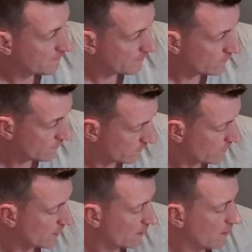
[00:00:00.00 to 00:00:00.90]

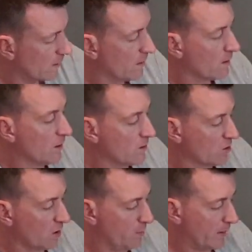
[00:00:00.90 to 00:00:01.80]
we've got your
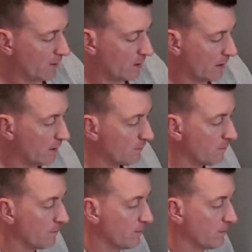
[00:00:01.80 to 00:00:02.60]
solar panel kit.